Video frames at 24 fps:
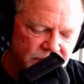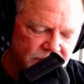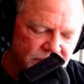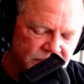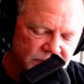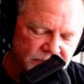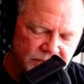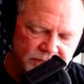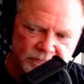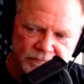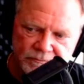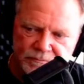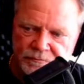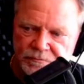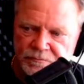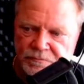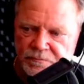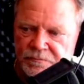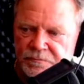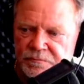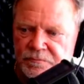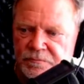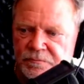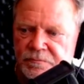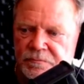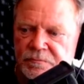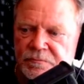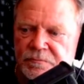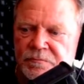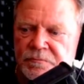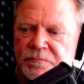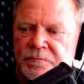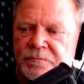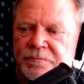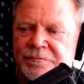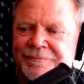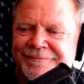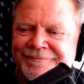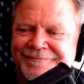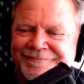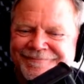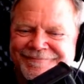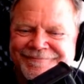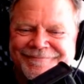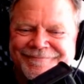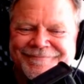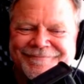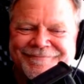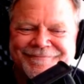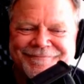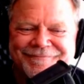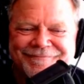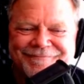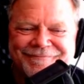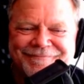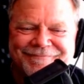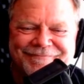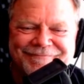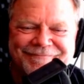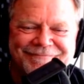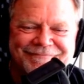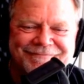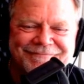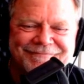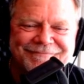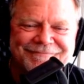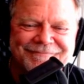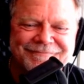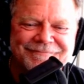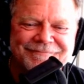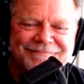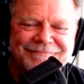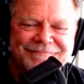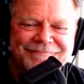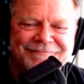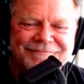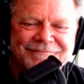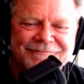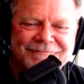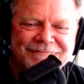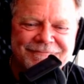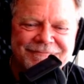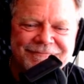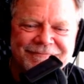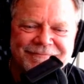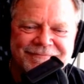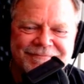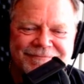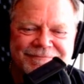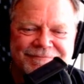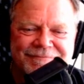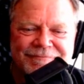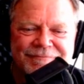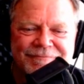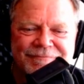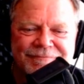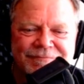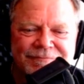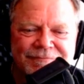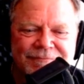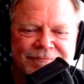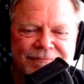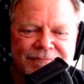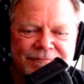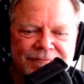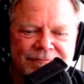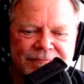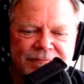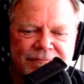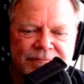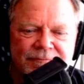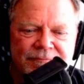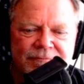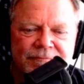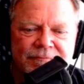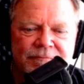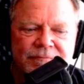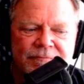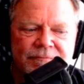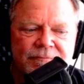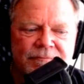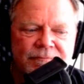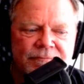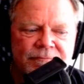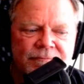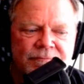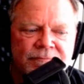(silent)